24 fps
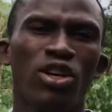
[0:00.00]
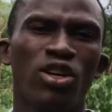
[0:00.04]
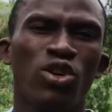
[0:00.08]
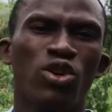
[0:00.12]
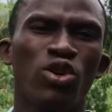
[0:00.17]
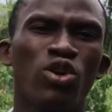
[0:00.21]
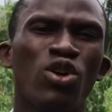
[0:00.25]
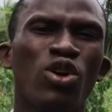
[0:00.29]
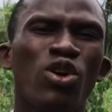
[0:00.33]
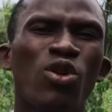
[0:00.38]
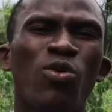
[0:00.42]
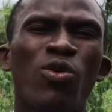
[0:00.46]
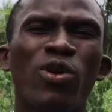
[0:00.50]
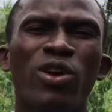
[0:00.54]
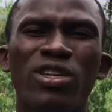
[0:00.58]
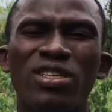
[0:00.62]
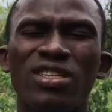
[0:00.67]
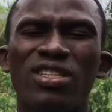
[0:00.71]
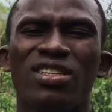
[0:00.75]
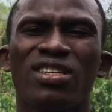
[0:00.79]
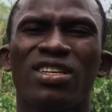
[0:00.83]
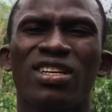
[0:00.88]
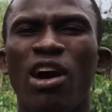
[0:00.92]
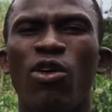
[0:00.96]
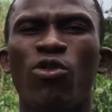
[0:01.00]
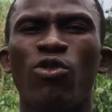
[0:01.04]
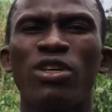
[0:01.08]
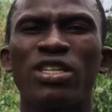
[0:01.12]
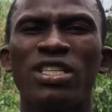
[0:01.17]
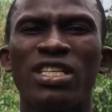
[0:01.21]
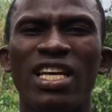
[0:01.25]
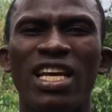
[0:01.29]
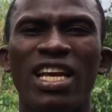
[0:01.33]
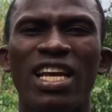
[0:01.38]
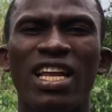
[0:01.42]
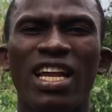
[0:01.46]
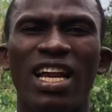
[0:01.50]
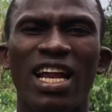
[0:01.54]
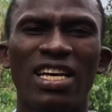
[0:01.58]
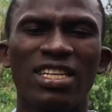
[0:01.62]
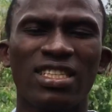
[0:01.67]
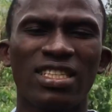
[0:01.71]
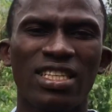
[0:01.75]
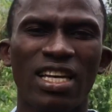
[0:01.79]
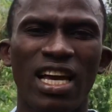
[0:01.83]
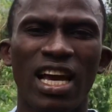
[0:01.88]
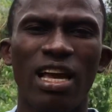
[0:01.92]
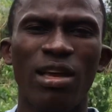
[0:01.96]
You know what? I was there
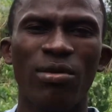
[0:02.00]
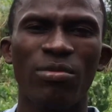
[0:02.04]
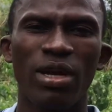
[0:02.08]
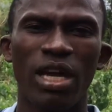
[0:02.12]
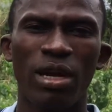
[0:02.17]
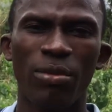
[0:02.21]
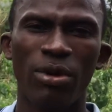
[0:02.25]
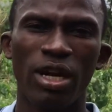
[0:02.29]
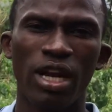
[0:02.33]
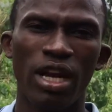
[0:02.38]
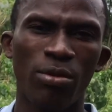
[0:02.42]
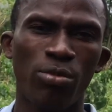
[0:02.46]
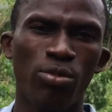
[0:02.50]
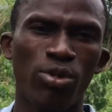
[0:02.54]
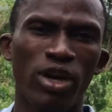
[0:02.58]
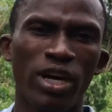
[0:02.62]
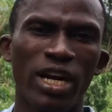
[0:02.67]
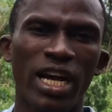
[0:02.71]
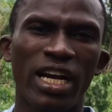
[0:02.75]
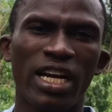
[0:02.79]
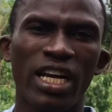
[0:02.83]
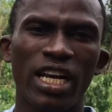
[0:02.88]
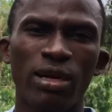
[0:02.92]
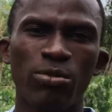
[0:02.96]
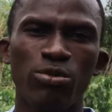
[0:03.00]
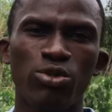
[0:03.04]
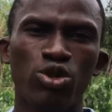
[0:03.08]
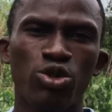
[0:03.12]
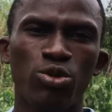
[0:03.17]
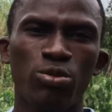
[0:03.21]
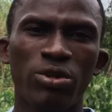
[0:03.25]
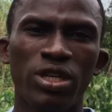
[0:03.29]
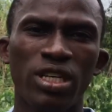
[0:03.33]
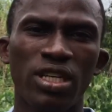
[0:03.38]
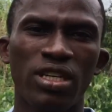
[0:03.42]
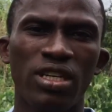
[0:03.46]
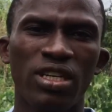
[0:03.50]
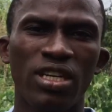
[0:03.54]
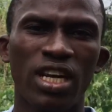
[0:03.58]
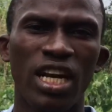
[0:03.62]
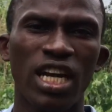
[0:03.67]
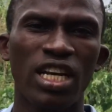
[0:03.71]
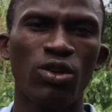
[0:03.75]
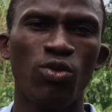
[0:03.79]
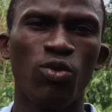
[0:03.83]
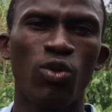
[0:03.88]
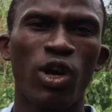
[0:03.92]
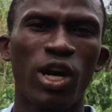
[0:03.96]
last time and a brother came to me
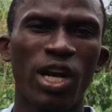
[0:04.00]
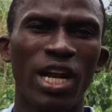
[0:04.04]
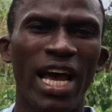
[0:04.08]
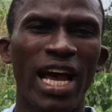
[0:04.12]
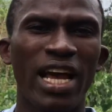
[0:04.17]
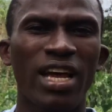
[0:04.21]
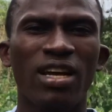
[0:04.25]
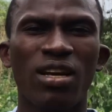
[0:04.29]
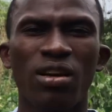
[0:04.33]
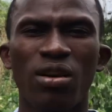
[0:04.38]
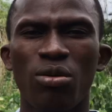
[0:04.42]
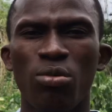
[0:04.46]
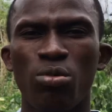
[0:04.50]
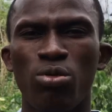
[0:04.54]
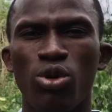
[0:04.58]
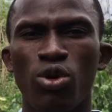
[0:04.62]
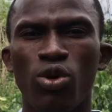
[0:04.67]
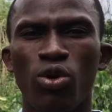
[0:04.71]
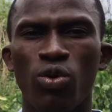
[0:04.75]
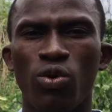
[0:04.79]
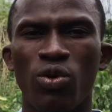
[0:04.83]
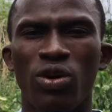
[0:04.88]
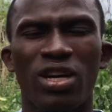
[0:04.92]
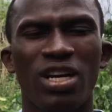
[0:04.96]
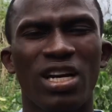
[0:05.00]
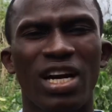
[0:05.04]
and he was like, bro,